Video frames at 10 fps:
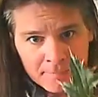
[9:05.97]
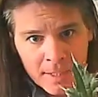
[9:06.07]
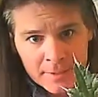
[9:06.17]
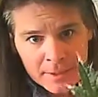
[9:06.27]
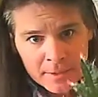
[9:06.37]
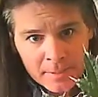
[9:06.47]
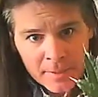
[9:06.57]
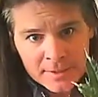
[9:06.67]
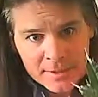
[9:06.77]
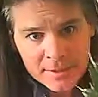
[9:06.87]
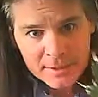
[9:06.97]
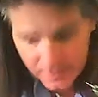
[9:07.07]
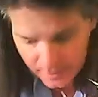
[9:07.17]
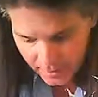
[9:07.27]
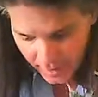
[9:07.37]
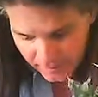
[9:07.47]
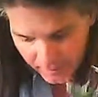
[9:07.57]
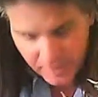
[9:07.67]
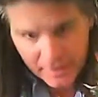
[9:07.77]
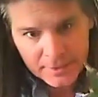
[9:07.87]
So the best thing to do is either have a
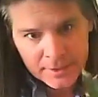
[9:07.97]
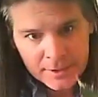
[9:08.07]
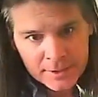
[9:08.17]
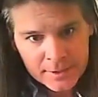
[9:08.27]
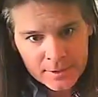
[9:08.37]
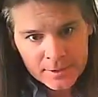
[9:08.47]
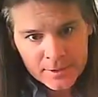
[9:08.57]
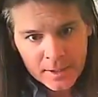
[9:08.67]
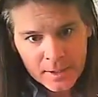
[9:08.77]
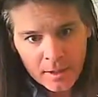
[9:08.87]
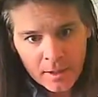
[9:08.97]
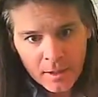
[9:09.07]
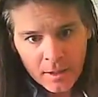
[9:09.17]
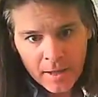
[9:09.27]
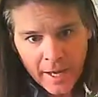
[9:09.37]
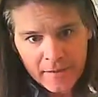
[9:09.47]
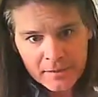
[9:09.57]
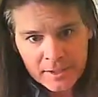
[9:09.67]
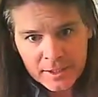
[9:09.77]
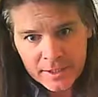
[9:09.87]
pair of scissors or have a
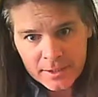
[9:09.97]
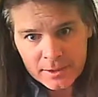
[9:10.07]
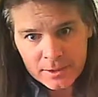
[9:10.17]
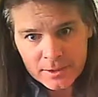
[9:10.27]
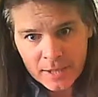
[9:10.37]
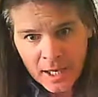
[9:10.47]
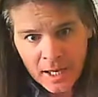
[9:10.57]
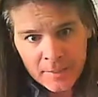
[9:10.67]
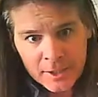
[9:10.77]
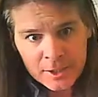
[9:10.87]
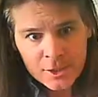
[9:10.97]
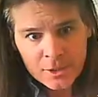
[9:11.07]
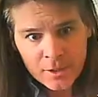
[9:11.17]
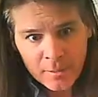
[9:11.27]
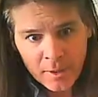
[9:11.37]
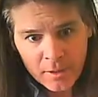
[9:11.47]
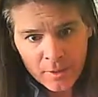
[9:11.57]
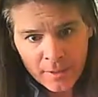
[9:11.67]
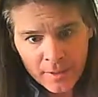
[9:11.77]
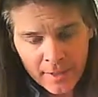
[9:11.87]
tedious little time and just trim all the way
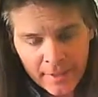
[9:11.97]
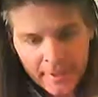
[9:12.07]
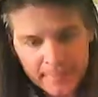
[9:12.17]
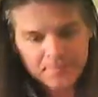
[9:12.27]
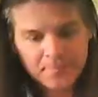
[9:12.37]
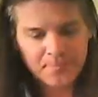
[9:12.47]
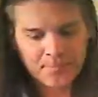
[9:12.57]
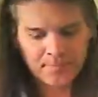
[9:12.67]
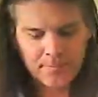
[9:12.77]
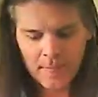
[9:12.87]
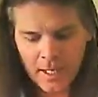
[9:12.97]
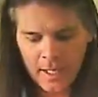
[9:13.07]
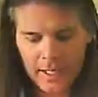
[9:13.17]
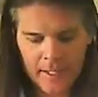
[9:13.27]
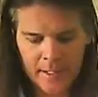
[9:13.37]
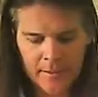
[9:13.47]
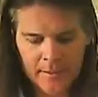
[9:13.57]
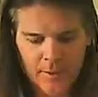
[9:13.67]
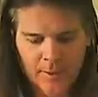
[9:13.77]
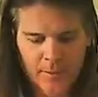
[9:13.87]
around that. And
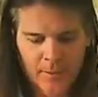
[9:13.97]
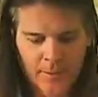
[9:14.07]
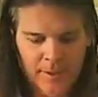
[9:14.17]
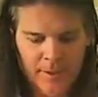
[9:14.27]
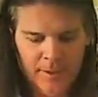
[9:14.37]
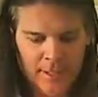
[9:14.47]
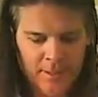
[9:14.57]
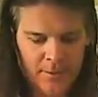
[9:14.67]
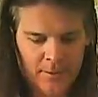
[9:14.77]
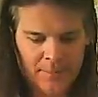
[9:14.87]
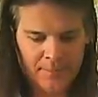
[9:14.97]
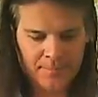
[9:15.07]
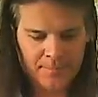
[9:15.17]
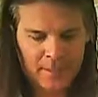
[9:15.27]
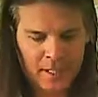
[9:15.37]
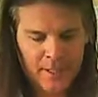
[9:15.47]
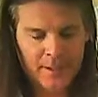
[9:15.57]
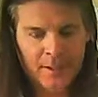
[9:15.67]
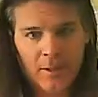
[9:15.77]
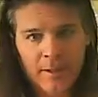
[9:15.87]
you end up with a salad green. The
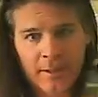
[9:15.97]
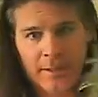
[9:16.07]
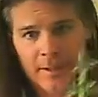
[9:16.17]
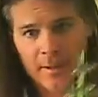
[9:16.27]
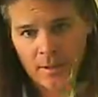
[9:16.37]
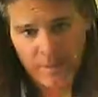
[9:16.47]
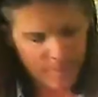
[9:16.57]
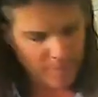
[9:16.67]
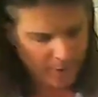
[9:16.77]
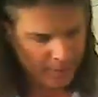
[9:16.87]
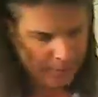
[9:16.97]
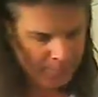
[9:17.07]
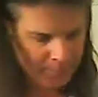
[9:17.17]
younger they are, the better.